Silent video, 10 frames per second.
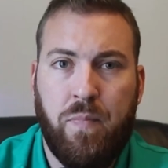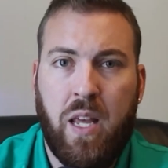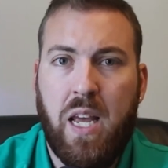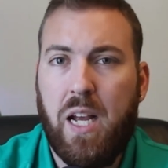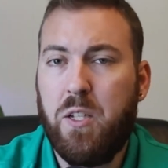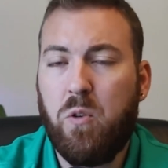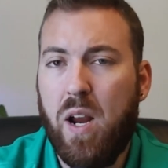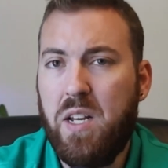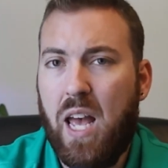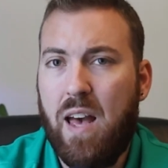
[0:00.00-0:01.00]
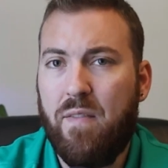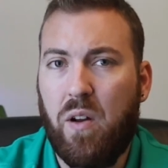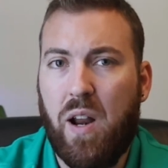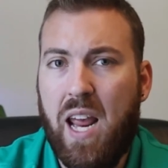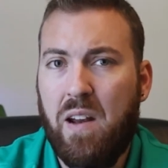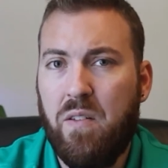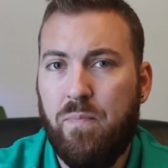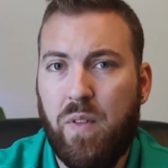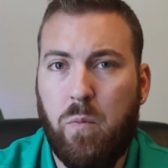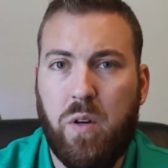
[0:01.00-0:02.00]
It's great to have on hand,
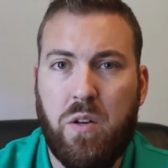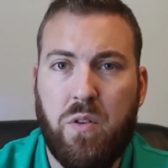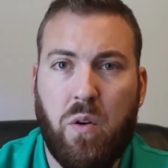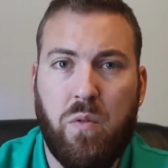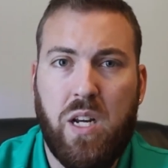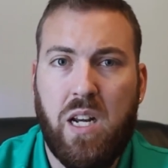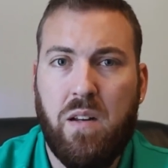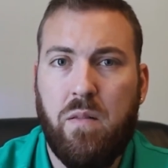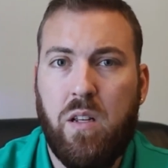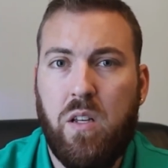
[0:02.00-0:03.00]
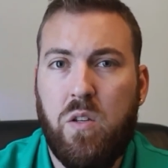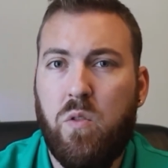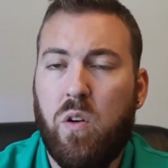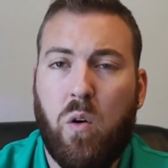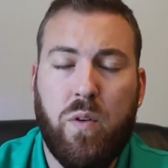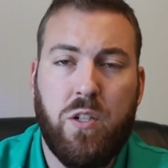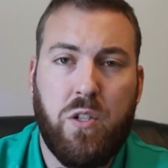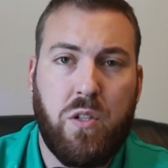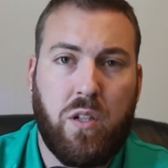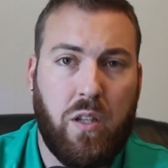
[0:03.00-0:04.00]
and when you don't need it, you can always
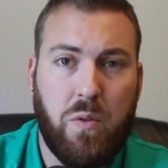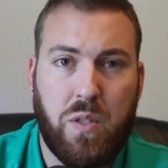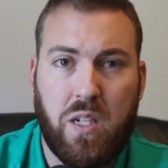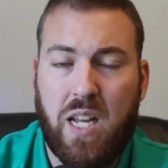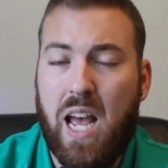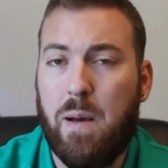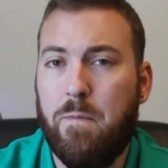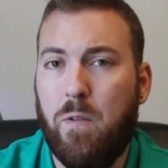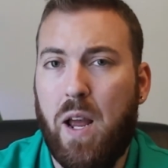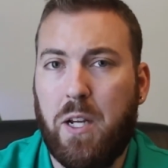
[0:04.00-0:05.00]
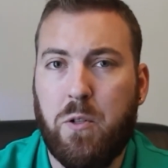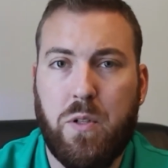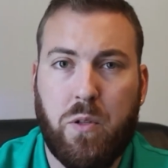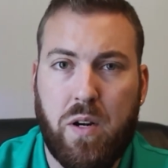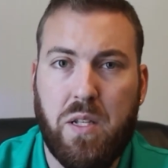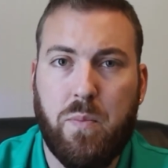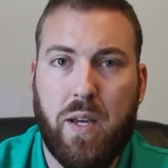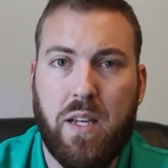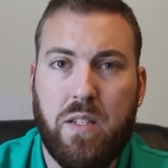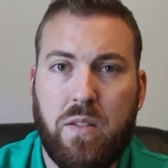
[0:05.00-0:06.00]
just close the tab for extra screen
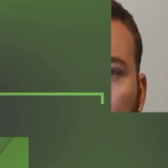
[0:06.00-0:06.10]
space.